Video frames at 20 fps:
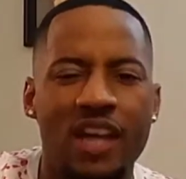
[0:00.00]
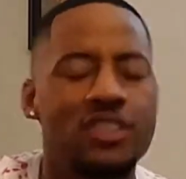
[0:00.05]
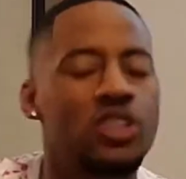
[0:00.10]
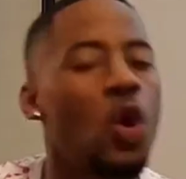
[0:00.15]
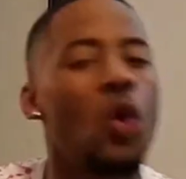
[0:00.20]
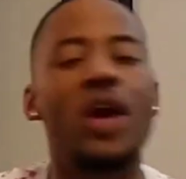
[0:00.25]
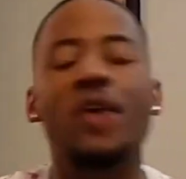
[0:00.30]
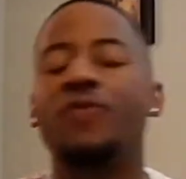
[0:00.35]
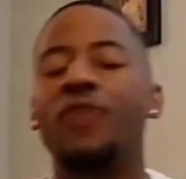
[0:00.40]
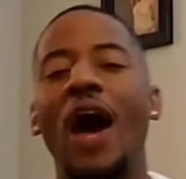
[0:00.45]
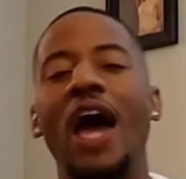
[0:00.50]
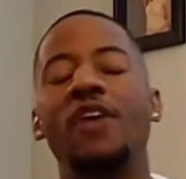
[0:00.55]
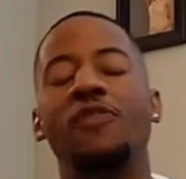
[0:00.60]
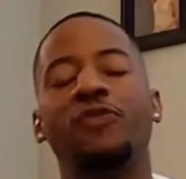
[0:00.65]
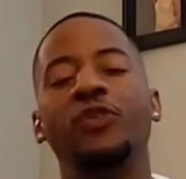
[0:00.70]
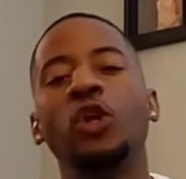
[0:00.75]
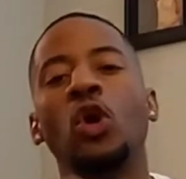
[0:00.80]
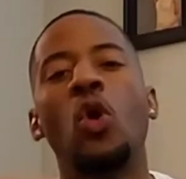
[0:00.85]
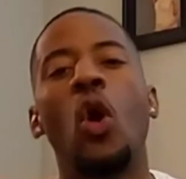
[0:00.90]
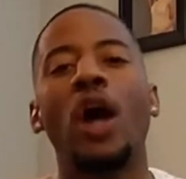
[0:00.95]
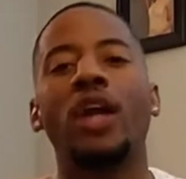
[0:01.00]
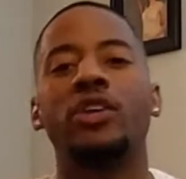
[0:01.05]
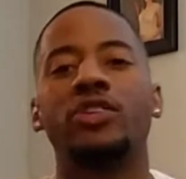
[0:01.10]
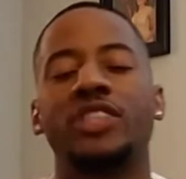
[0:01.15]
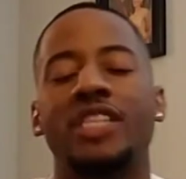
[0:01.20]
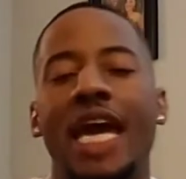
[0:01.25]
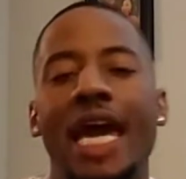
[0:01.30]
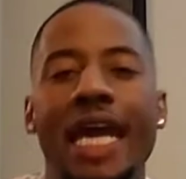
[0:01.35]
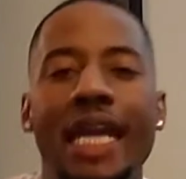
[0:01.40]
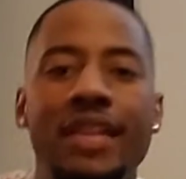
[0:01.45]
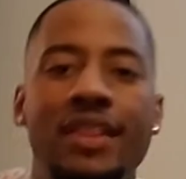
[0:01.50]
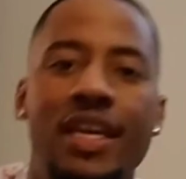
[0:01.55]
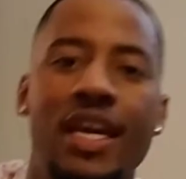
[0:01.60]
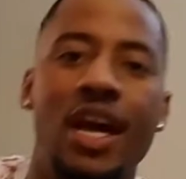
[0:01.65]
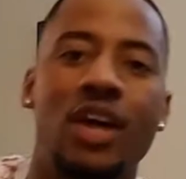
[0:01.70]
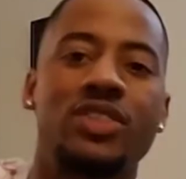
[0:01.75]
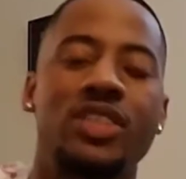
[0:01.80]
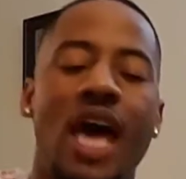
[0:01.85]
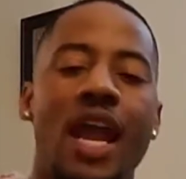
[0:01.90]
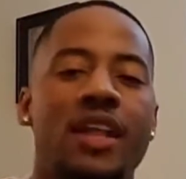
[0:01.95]
So if you don't understand
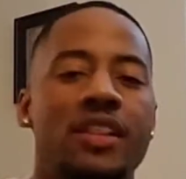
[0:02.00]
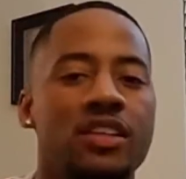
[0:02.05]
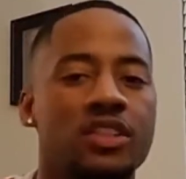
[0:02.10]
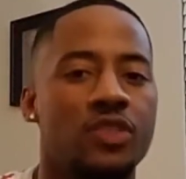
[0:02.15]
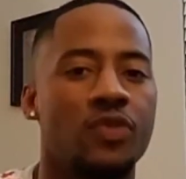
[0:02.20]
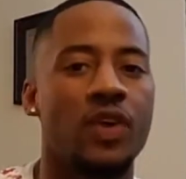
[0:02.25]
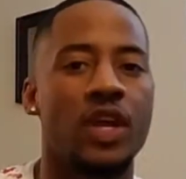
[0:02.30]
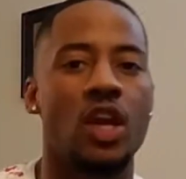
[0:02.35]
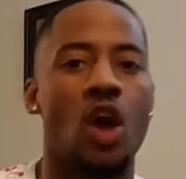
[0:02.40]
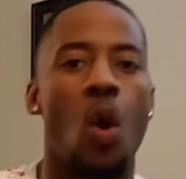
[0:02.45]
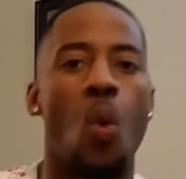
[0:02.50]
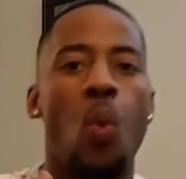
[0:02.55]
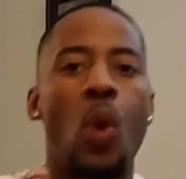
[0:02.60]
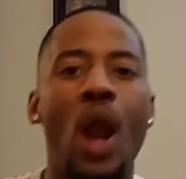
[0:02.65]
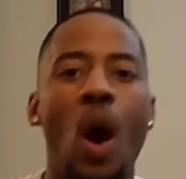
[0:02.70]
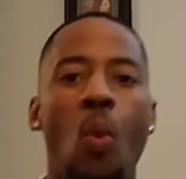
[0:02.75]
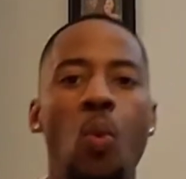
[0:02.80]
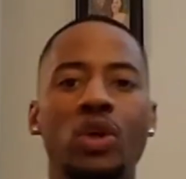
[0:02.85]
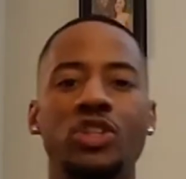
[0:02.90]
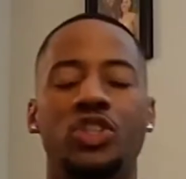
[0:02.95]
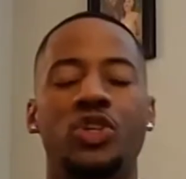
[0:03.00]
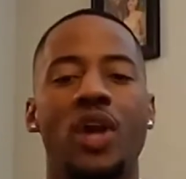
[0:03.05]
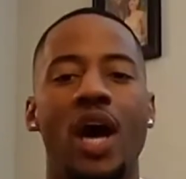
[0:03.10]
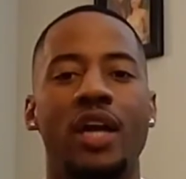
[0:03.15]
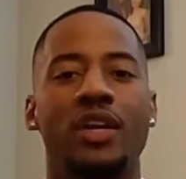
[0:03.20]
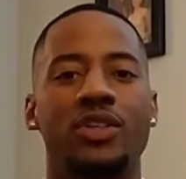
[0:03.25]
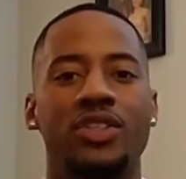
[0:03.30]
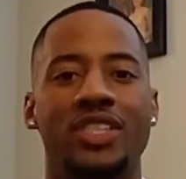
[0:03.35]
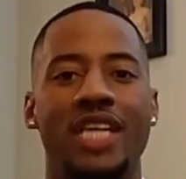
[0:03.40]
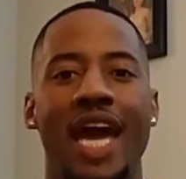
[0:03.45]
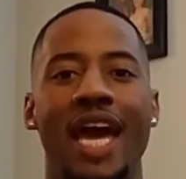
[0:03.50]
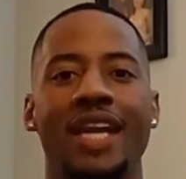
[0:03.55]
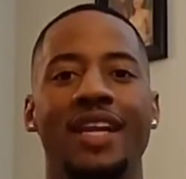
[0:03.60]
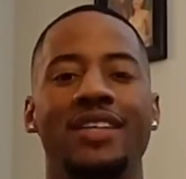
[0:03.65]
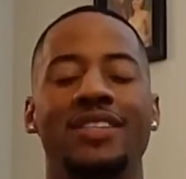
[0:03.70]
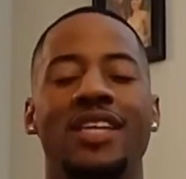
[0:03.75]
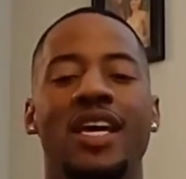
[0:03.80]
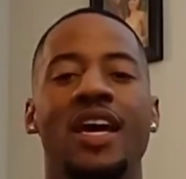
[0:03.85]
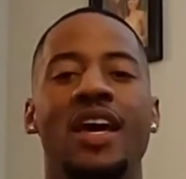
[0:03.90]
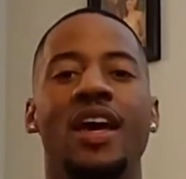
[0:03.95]
anything else out of this video, what I want you to understand
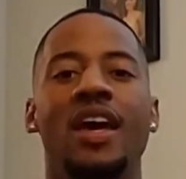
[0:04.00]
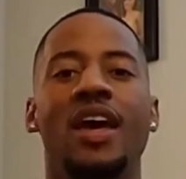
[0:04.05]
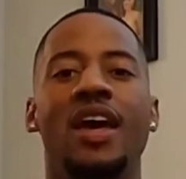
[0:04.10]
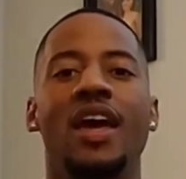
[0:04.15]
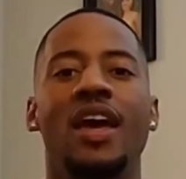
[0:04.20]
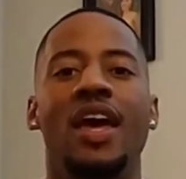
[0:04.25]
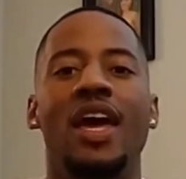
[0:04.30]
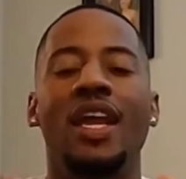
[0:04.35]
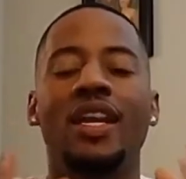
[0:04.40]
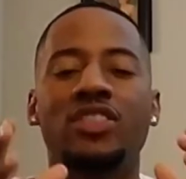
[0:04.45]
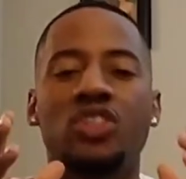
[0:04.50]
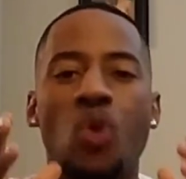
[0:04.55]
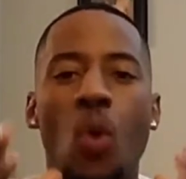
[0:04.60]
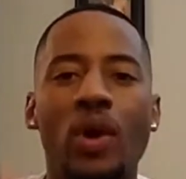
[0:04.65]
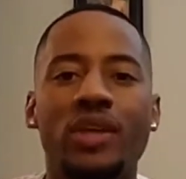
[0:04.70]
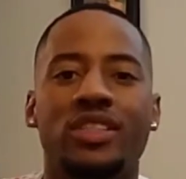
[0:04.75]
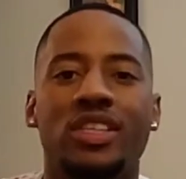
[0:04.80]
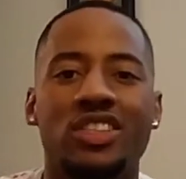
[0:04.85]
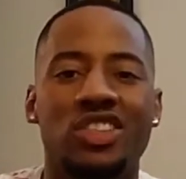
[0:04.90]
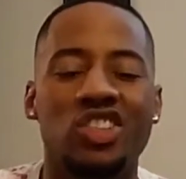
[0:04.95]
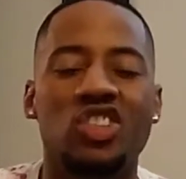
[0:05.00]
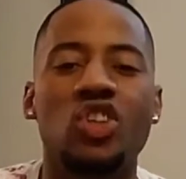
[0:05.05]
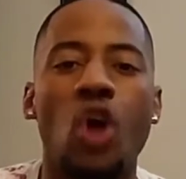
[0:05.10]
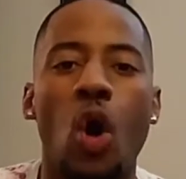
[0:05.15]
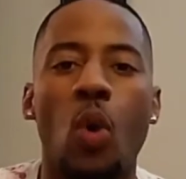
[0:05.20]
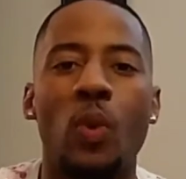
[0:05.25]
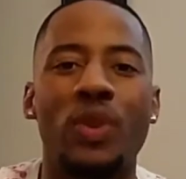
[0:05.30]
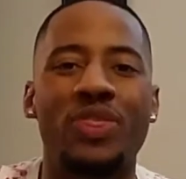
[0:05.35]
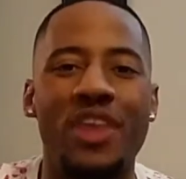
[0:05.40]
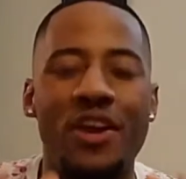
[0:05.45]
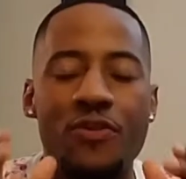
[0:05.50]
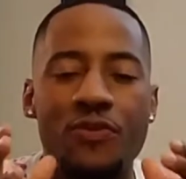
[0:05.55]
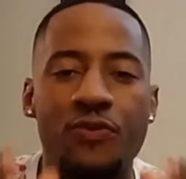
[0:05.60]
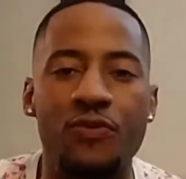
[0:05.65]
is it is going to start with a